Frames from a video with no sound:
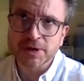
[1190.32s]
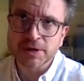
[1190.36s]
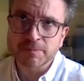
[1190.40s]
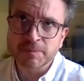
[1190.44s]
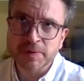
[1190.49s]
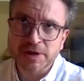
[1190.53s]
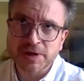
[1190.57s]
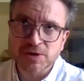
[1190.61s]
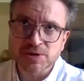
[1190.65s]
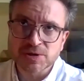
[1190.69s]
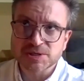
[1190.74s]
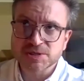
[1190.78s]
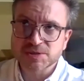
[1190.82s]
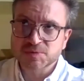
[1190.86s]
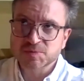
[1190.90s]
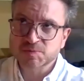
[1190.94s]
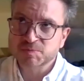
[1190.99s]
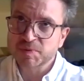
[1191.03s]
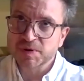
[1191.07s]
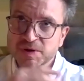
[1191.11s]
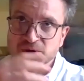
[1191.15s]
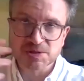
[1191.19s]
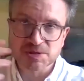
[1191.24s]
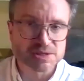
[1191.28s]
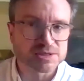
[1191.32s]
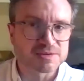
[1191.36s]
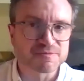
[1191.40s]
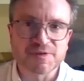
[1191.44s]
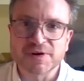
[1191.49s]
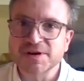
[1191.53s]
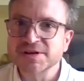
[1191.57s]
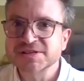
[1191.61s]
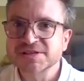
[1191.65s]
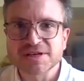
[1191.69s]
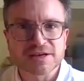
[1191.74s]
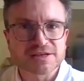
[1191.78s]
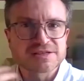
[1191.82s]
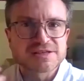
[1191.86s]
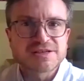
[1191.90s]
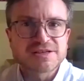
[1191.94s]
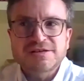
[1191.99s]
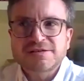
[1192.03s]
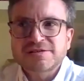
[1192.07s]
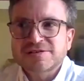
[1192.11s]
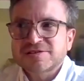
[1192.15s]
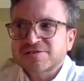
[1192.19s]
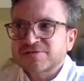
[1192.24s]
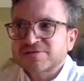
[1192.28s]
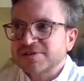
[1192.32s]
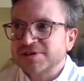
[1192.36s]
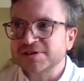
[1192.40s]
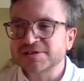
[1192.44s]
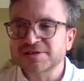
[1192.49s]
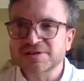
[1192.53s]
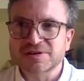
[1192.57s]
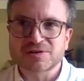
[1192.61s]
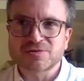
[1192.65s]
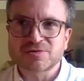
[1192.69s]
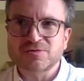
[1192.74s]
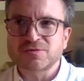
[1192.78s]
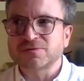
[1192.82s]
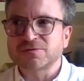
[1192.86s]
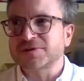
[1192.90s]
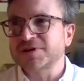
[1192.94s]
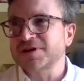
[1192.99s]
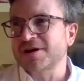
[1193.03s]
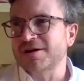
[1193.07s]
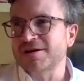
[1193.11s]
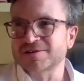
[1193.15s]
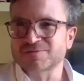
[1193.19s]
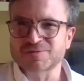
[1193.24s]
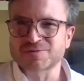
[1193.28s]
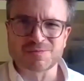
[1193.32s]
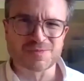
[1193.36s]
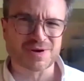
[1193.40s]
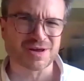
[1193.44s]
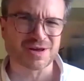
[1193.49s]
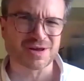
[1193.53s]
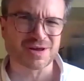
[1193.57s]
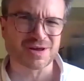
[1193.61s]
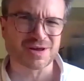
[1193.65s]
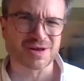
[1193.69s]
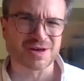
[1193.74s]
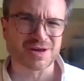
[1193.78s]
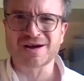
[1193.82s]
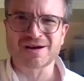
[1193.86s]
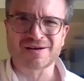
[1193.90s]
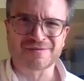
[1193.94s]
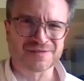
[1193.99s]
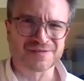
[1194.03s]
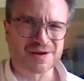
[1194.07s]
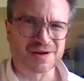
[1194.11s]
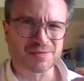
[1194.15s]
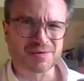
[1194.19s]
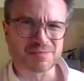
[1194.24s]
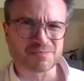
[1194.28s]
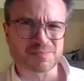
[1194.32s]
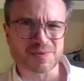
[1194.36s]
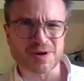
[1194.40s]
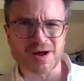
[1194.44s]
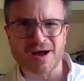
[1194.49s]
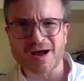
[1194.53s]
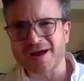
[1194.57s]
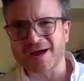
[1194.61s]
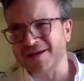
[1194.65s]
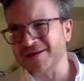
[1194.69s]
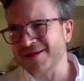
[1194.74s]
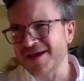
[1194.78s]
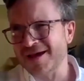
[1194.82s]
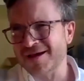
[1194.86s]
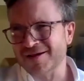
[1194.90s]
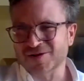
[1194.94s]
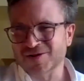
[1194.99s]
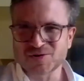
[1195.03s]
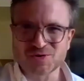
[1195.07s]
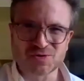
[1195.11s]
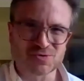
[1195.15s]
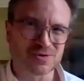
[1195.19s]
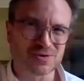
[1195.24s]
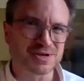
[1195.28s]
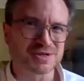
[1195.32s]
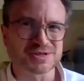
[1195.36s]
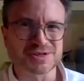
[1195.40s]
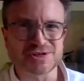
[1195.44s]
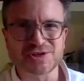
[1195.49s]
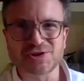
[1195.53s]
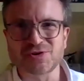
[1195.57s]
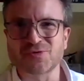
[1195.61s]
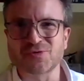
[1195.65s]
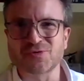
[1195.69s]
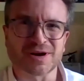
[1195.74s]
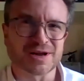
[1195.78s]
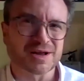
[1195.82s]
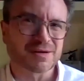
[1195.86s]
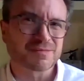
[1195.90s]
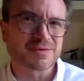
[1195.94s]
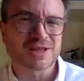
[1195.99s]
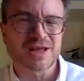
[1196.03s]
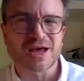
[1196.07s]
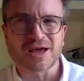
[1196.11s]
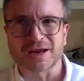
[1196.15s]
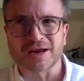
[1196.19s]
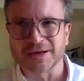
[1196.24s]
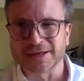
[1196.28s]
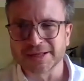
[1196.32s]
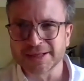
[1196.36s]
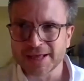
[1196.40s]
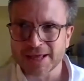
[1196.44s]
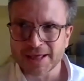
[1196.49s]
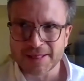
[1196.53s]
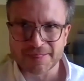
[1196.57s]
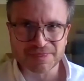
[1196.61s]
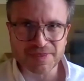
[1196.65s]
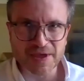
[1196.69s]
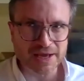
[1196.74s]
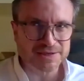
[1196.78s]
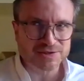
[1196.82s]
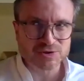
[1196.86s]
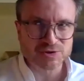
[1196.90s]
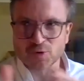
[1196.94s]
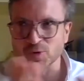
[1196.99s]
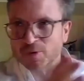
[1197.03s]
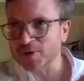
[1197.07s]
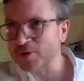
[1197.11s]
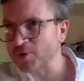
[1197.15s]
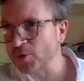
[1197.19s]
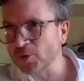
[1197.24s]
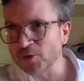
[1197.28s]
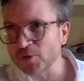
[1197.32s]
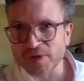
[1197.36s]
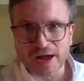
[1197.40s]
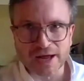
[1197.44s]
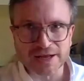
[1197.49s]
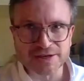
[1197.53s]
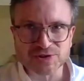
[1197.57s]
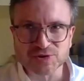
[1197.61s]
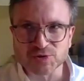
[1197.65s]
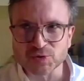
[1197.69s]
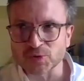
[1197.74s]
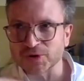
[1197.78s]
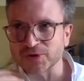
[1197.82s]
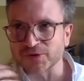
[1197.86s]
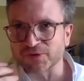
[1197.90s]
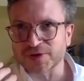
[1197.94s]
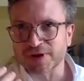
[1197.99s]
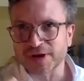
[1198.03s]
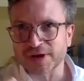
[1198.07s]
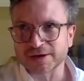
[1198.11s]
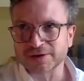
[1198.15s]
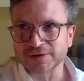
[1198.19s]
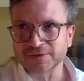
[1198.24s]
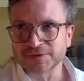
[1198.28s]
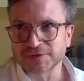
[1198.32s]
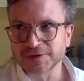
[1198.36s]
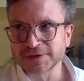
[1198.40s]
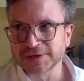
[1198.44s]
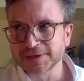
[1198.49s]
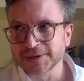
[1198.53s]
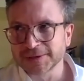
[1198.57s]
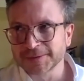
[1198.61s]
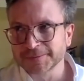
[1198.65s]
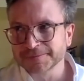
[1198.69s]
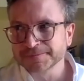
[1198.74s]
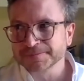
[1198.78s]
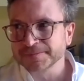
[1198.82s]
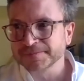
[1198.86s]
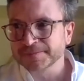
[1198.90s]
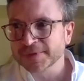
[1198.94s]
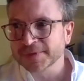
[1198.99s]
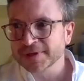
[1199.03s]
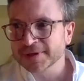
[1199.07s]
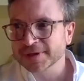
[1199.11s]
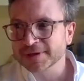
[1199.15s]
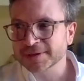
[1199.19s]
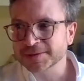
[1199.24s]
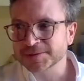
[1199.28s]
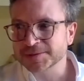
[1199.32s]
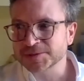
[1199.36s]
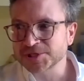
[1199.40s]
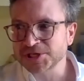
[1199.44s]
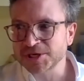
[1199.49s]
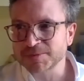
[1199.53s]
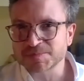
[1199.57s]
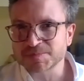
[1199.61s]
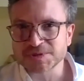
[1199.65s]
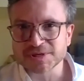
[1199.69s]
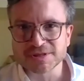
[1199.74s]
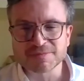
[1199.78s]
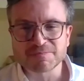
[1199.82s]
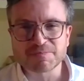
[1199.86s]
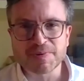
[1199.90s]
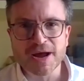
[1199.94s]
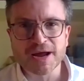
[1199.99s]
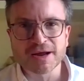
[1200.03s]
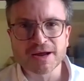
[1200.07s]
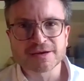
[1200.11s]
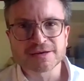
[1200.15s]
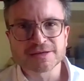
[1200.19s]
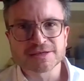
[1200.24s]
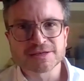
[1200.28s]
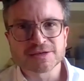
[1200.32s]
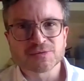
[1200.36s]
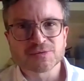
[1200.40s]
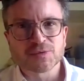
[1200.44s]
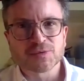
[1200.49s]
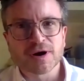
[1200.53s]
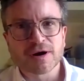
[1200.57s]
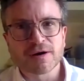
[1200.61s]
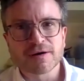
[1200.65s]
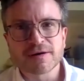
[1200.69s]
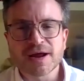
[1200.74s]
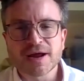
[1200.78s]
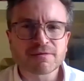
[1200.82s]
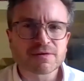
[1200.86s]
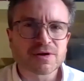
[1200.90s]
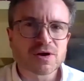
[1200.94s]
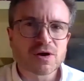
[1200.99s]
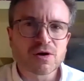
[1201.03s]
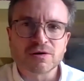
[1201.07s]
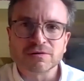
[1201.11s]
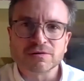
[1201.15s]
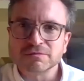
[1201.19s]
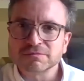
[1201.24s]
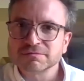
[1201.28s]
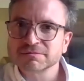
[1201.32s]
because it's a very sexy industry. It's cool cars, we make cool stuff, come and buy it. Yeah, cool, it's a new one, come and get it. That's all that sort of kind of chips in the bank, as it were, are now gone.